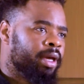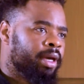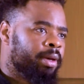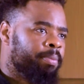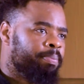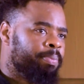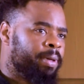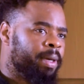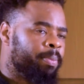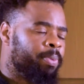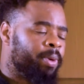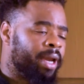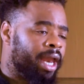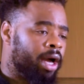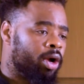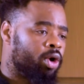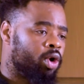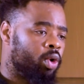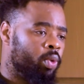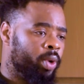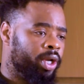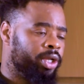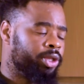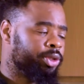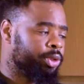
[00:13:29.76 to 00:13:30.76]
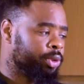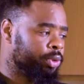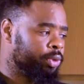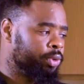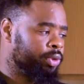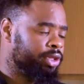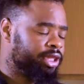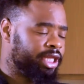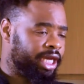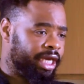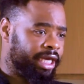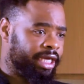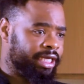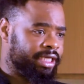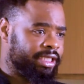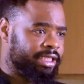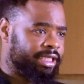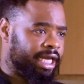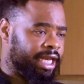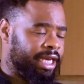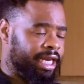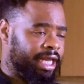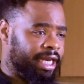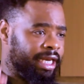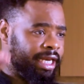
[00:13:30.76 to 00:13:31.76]
people are going through things
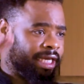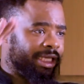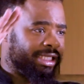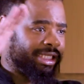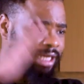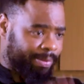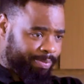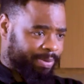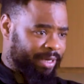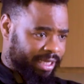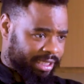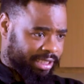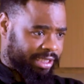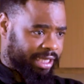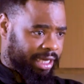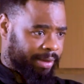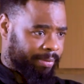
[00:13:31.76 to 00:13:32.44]
and then they suppress them?